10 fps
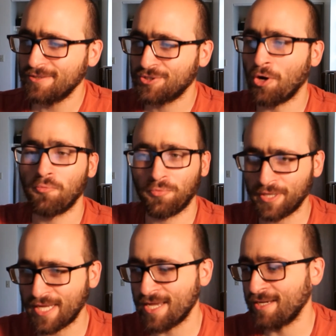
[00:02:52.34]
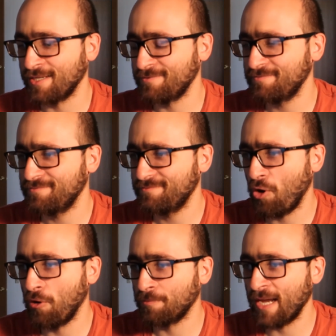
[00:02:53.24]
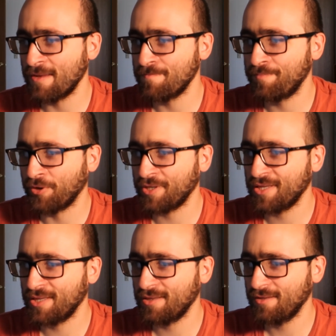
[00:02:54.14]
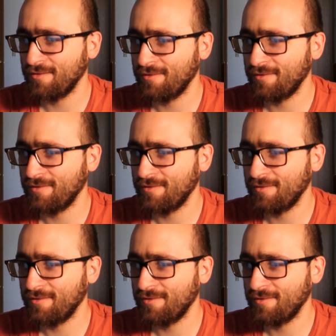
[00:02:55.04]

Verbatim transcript: don't really uh, hold my books,